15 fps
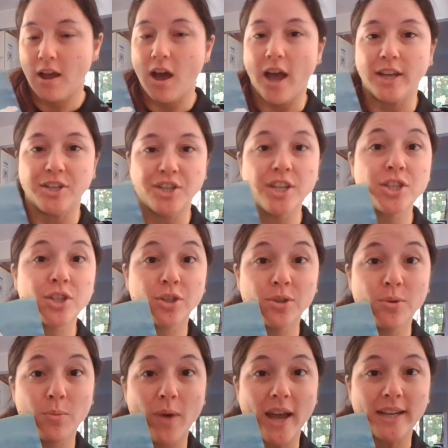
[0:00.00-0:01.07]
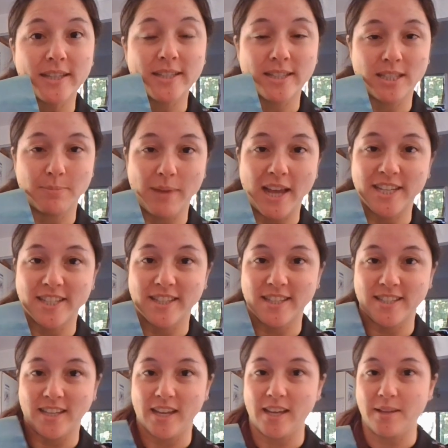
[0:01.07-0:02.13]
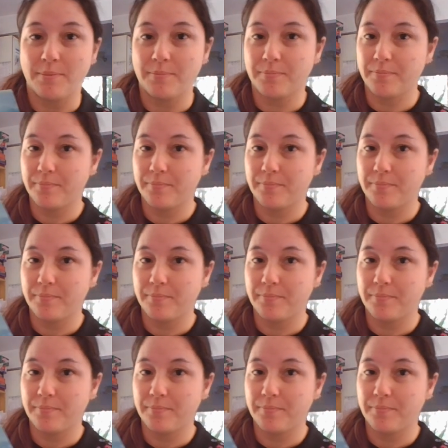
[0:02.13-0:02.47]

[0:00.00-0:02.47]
I just couldn't wait to splash in the sea.